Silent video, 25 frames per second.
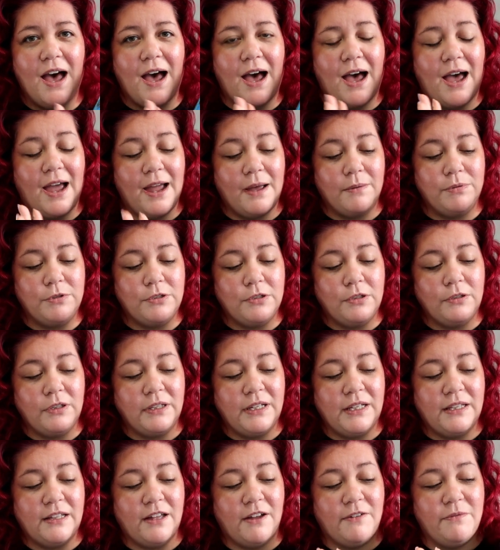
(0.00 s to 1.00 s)
I
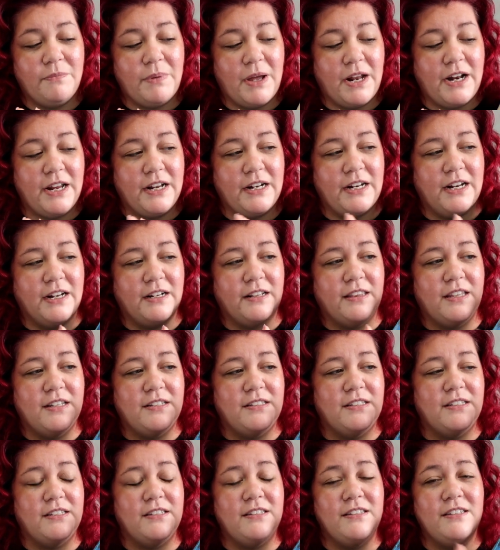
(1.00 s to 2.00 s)
absolutely love Benedict.
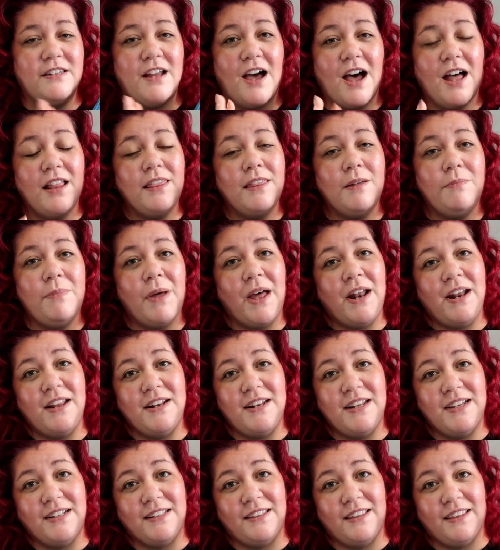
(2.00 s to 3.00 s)
This is not the
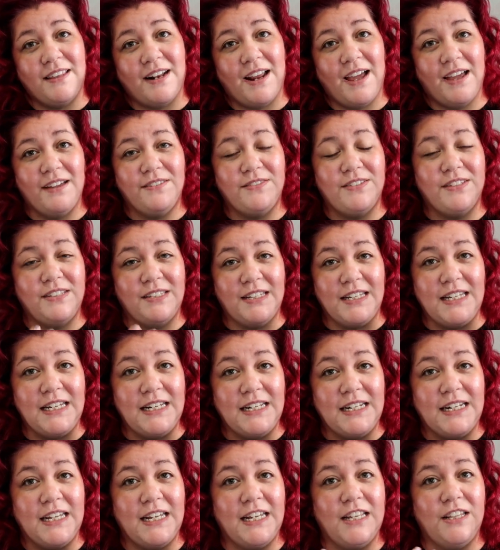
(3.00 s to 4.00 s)
Benedict that I have
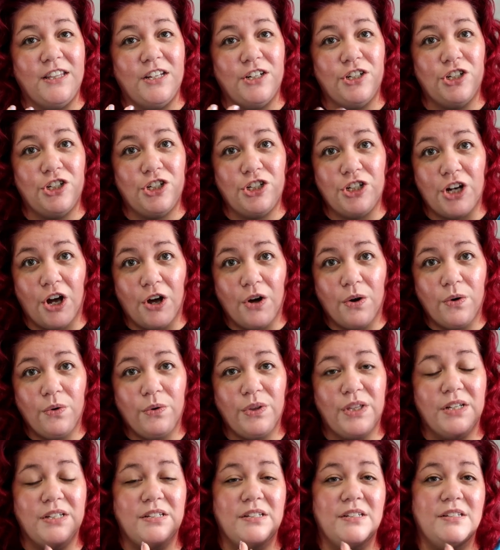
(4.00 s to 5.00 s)
seen in the show.
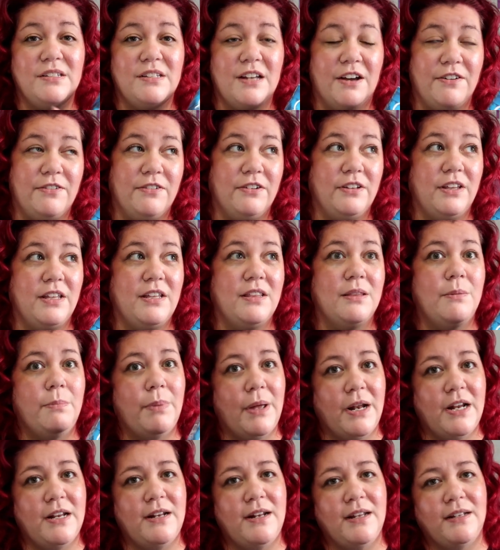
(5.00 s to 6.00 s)
This is definitely the
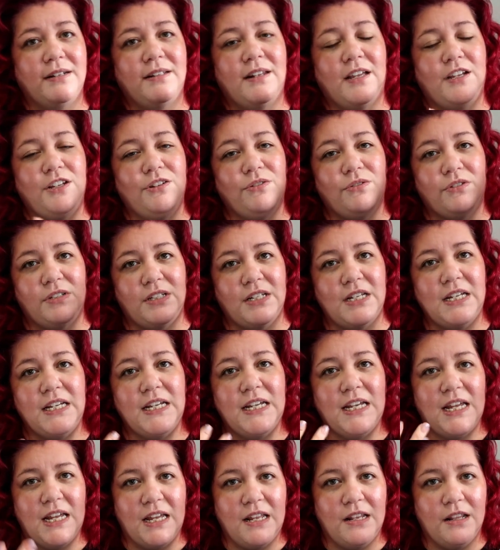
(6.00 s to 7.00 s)
Benedict that you
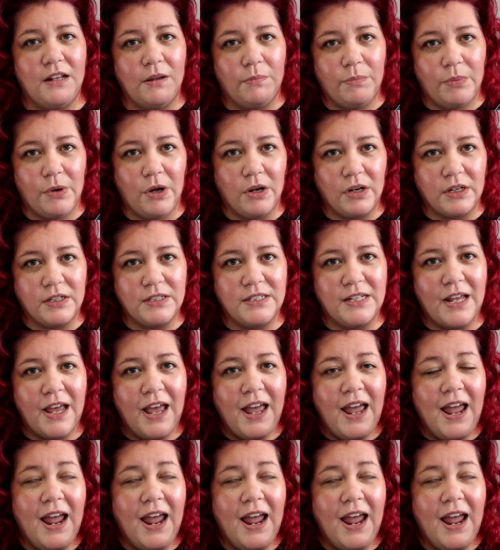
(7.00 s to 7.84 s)
see in the books.